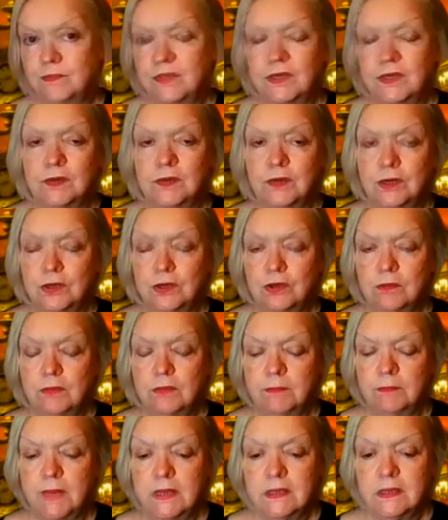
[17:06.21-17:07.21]
you know, a
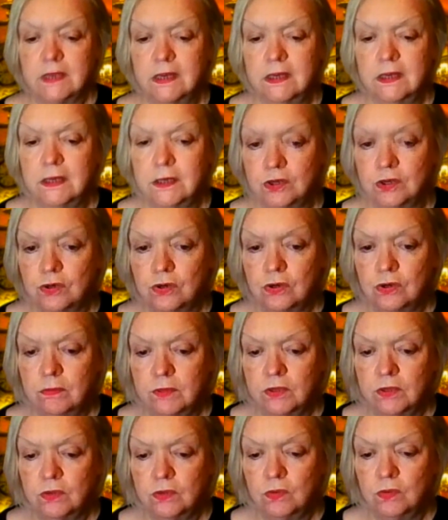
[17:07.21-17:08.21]
normal, mentally
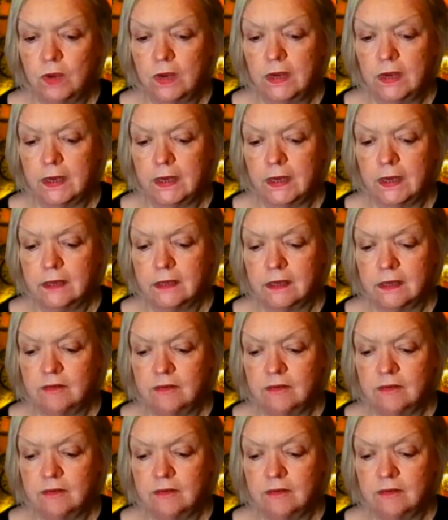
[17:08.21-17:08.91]
normal way.